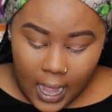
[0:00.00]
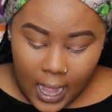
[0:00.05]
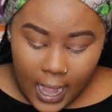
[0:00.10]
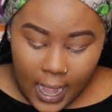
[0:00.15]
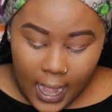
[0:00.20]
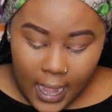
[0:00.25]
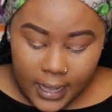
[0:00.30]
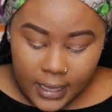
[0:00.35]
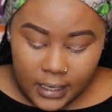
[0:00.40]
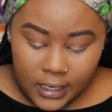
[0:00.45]

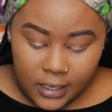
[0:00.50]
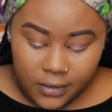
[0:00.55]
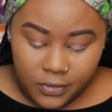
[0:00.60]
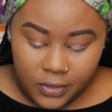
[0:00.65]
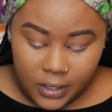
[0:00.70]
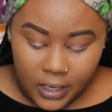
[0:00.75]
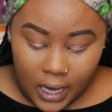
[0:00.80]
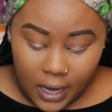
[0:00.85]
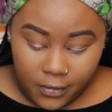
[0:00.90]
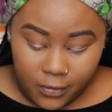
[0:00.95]
I
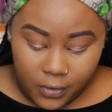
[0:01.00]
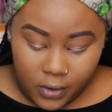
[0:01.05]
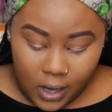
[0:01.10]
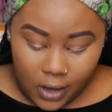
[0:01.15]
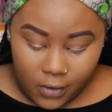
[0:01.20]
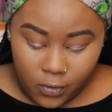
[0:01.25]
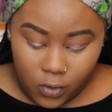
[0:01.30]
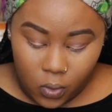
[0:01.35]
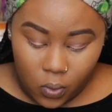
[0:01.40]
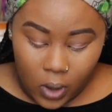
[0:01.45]
lived in
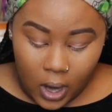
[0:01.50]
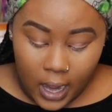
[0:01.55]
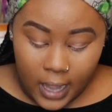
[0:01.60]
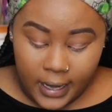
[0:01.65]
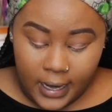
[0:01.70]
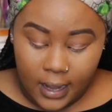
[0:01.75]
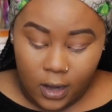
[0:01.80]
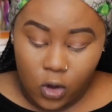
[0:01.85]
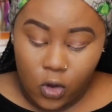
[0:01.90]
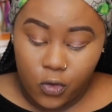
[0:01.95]
Africa for a while,
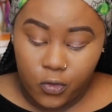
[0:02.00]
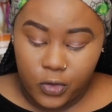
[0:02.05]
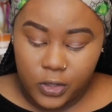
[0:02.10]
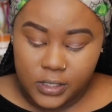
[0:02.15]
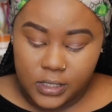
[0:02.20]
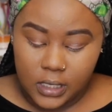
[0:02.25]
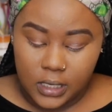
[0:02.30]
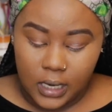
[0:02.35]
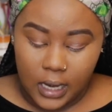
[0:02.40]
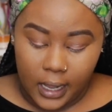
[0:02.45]
and I go
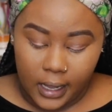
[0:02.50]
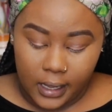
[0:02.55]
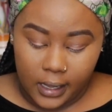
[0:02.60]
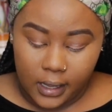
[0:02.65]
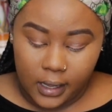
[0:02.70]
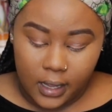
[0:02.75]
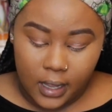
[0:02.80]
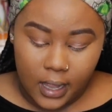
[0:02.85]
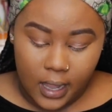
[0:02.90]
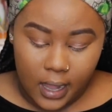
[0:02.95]
visit,
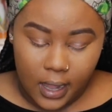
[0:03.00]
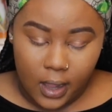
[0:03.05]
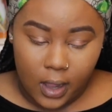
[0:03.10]
like,